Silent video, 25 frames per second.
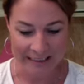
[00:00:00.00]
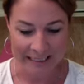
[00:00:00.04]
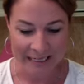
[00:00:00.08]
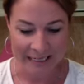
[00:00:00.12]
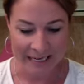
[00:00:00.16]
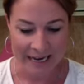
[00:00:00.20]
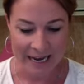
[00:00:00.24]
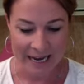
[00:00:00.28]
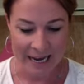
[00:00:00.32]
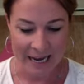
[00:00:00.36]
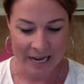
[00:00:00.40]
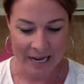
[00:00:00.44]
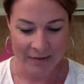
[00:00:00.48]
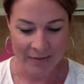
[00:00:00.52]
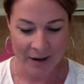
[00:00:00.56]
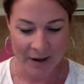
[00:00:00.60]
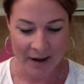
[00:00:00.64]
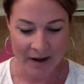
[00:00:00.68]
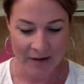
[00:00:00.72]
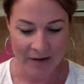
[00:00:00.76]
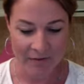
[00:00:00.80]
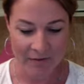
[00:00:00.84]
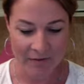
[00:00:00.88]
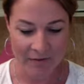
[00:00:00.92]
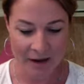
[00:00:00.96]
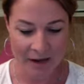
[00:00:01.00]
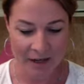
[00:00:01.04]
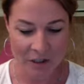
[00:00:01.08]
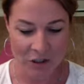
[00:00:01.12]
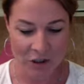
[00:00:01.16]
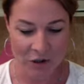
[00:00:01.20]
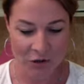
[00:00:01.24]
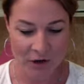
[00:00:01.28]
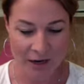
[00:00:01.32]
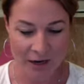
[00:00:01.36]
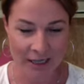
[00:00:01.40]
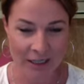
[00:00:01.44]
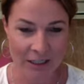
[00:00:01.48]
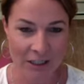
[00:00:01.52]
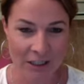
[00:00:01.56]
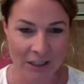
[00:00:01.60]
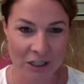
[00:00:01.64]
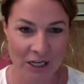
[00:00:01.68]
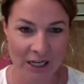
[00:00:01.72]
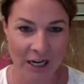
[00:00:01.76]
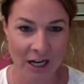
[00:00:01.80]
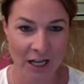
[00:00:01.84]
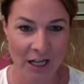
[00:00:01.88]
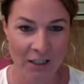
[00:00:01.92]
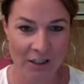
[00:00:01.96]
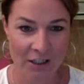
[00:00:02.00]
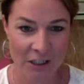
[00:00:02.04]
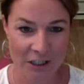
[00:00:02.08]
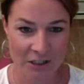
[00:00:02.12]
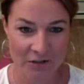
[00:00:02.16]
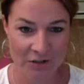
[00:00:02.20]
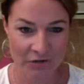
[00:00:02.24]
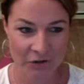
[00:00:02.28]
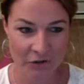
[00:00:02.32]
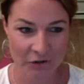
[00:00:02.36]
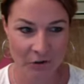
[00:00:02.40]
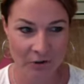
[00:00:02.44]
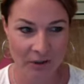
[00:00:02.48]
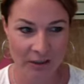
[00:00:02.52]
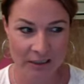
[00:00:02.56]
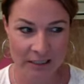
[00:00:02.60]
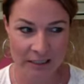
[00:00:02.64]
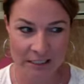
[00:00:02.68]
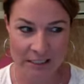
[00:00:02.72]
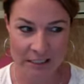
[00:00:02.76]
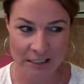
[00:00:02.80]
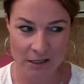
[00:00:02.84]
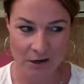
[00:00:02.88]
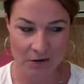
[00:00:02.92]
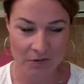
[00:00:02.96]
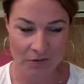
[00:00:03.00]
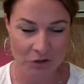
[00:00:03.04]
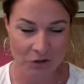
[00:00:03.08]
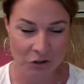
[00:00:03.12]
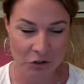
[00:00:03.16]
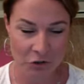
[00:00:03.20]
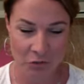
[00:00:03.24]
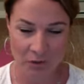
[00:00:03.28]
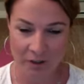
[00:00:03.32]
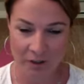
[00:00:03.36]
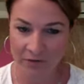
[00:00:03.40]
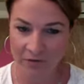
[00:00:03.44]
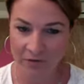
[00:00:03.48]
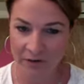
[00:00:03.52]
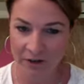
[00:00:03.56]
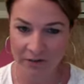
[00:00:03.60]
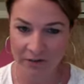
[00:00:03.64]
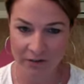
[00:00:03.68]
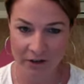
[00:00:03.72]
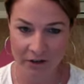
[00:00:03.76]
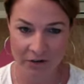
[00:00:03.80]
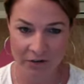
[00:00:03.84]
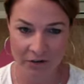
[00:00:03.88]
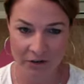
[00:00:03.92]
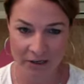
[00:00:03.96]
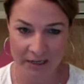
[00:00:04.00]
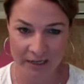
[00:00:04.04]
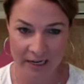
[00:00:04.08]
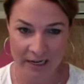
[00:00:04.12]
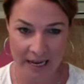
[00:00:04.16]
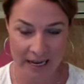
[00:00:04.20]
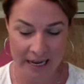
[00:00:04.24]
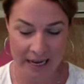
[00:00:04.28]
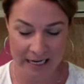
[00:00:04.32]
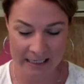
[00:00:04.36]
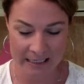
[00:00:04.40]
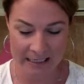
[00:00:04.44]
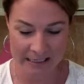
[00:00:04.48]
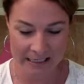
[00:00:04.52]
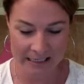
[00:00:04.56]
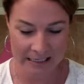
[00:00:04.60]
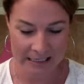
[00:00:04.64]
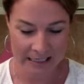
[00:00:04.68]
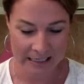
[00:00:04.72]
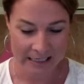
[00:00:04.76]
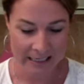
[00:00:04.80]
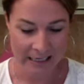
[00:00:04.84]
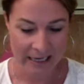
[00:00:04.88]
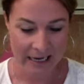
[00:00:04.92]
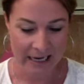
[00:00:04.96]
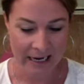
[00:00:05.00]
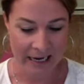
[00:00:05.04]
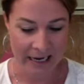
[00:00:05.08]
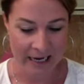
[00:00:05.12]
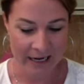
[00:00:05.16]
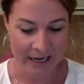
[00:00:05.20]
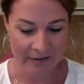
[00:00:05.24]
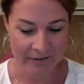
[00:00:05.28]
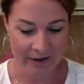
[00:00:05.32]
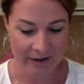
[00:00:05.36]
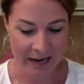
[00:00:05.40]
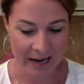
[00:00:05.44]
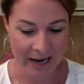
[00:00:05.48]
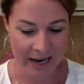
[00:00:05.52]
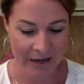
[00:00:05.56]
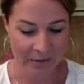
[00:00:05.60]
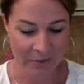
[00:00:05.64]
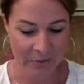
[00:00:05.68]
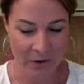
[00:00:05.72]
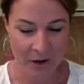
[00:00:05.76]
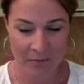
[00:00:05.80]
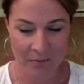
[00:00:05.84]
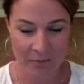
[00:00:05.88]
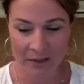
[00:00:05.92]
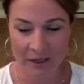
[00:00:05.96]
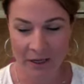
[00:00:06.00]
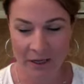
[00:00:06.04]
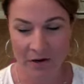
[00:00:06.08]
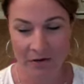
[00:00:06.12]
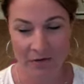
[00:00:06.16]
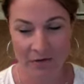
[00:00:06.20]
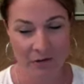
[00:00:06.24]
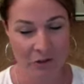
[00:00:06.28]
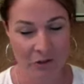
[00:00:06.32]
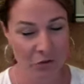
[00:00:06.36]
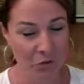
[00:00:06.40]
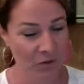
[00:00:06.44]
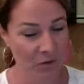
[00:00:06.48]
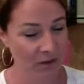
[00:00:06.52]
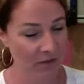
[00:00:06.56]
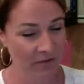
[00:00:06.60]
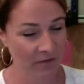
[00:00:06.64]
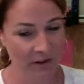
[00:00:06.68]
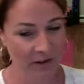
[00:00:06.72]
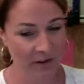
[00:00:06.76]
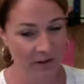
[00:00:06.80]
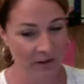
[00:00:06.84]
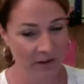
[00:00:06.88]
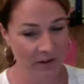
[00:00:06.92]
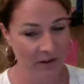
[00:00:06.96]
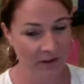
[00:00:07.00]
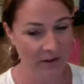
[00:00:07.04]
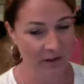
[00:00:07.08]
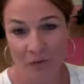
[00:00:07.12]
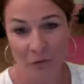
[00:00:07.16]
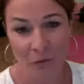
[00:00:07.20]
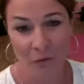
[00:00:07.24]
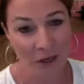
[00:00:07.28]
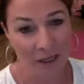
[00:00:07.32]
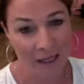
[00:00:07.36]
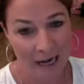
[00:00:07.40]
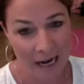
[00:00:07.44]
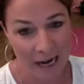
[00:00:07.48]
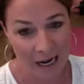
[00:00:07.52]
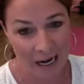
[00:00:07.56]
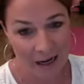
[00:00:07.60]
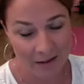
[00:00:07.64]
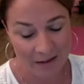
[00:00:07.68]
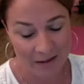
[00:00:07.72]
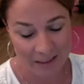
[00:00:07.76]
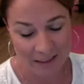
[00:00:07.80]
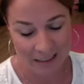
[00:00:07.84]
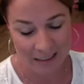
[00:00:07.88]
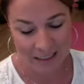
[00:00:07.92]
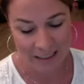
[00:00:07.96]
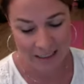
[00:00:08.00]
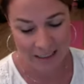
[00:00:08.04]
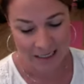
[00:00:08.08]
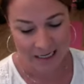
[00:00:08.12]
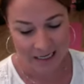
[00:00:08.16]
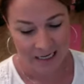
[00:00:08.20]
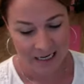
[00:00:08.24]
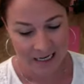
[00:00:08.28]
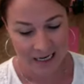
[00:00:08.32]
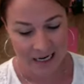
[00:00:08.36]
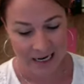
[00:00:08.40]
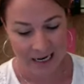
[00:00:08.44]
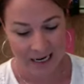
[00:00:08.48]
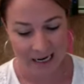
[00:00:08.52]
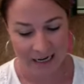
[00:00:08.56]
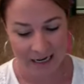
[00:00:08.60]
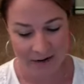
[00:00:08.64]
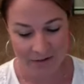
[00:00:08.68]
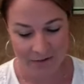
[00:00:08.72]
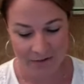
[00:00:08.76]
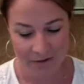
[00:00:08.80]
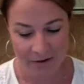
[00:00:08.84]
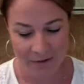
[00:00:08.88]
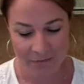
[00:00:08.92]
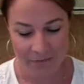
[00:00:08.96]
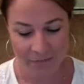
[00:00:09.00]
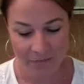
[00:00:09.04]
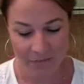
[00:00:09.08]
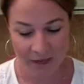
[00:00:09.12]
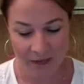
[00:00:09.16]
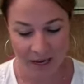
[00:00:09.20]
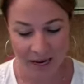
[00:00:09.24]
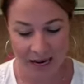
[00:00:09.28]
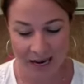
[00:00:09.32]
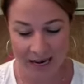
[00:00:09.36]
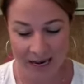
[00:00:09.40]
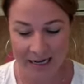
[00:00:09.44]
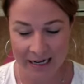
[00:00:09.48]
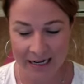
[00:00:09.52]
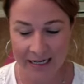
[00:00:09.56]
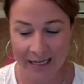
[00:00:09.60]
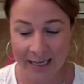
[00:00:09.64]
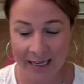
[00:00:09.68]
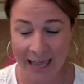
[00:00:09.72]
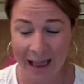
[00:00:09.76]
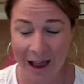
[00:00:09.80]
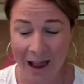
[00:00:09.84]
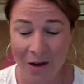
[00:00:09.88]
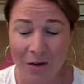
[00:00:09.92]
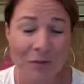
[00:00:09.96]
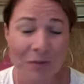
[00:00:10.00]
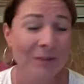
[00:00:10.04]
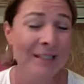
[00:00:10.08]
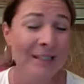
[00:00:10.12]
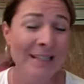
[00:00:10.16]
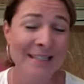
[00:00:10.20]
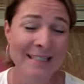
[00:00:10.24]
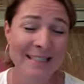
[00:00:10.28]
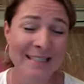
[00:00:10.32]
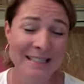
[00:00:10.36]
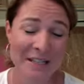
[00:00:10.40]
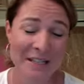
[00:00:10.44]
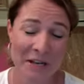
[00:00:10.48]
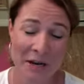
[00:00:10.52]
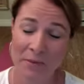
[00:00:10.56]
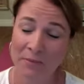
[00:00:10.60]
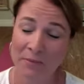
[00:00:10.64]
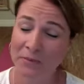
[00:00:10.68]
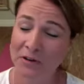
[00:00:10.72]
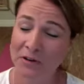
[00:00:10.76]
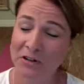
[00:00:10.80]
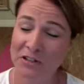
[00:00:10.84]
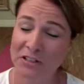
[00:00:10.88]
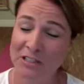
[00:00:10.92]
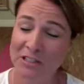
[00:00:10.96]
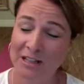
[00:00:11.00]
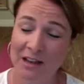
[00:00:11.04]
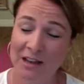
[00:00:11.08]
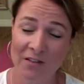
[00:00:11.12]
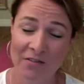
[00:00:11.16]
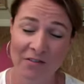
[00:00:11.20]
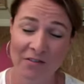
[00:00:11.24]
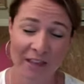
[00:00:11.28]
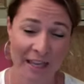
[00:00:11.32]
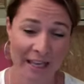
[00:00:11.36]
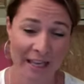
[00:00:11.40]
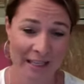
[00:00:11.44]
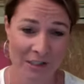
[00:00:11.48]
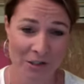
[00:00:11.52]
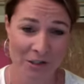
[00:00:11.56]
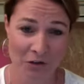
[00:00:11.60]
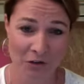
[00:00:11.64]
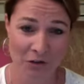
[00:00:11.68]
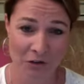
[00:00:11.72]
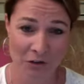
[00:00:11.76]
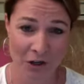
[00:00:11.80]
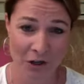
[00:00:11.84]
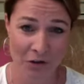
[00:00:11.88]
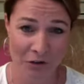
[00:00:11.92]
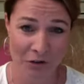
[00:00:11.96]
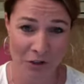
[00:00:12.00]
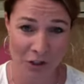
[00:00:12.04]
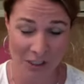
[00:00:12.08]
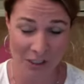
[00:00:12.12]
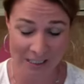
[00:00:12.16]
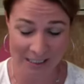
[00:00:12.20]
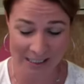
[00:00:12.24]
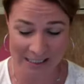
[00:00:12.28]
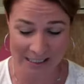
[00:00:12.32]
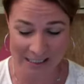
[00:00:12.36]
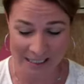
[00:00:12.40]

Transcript: I've drank Shakeology for at least over 2,500 days. I've had probably over 2,500 workouts. I've had countless numbers of canceled coaches.